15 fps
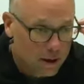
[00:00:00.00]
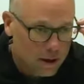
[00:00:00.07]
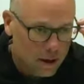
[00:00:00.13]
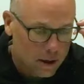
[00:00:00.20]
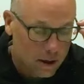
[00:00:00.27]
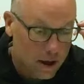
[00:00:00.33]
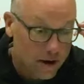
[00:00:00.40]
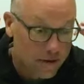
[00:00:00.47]

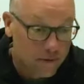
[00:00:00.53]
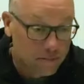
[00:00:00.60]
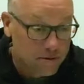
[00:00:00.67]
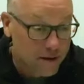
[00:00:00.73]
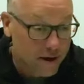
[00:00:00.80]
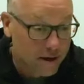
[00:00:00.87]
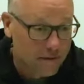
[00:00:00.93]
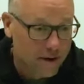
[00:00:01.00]
a lot of them
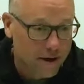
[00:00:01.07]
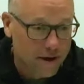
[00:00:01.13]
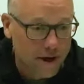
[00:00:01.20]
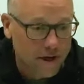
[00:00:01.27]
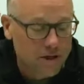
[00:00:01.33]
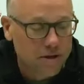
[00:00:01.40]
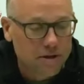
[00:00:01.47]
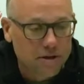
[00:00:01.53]
take
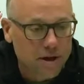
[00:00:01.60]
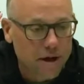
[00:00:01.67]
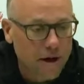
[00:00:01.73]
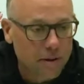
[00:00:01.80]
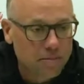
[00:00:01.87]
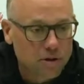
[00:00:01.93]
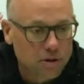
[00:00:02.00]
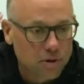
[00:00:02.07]
vacation
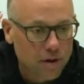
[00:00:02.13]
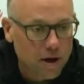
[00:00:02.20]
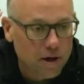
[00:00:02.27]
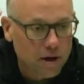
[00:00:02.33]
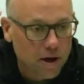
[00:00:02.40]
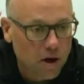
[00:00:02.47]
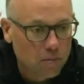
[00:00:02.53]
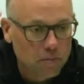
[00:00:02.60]
time so they
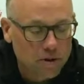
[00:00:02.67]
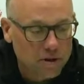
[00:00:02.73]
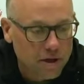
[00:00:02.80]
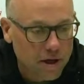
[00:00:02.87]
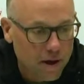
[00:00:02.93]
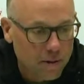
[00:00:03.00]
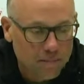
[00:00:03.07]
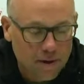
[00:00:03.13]
can help this
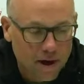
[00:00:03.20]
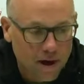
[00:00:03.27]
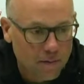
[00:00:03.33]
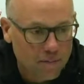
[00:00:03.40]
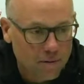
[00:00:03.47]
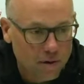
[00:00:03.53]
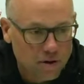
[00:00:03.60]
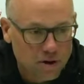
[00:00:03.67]

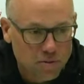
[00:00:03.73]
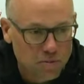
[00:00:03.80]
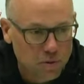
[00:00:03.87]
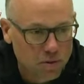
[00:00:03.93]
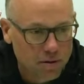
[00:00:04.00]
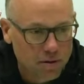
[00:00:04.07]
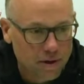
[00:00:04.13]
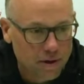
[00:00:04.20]
camp run
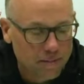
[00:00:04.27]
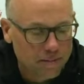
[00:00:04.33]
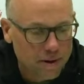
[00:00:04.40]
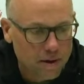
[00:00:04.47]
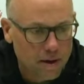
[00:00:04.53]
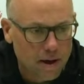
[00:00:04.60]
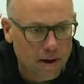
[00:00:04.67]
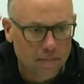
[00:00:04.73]
smoothly.
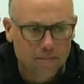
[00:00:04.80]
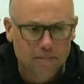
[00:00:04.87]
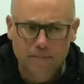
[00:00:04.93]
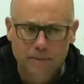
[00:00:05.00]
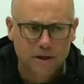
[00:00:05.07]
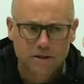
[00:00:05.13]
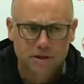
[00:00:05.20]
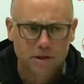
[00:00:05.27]

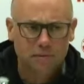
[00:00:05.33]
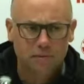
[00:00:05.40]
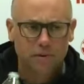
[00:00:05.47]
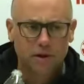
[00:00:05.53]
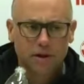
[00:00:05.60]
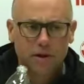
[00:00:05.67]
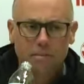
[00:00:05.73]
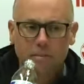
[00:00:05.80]
It's a
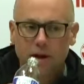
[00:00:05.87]
really